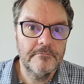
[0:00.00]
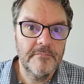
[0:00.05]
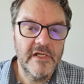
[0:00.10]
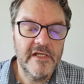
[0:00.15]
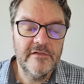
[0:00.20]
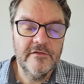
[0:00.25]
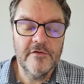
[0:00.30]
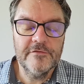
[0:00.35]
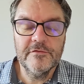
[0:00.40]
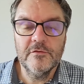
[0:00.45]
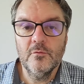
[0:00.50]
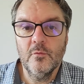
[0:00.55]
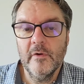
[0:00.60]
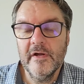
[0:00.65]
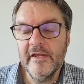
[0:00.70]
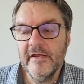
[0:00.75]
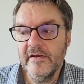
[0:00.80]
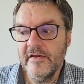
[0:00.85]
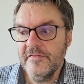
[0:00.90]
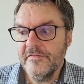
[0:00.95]
It doesn't
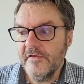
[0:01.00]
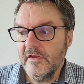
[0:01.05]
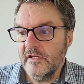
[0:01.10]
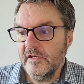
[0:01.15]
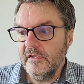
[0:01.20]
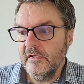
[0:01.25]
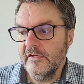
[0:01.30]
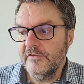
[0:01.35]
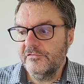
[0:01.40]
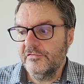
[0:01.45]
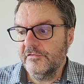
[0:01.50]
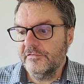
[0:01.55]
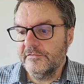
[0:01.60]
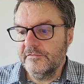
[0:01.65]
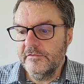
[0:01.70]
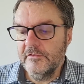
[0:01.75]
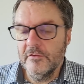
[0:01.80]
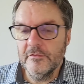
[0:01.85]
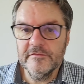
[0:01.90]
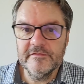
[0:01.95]
weigh anything. It's
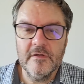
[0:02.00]
just, you know,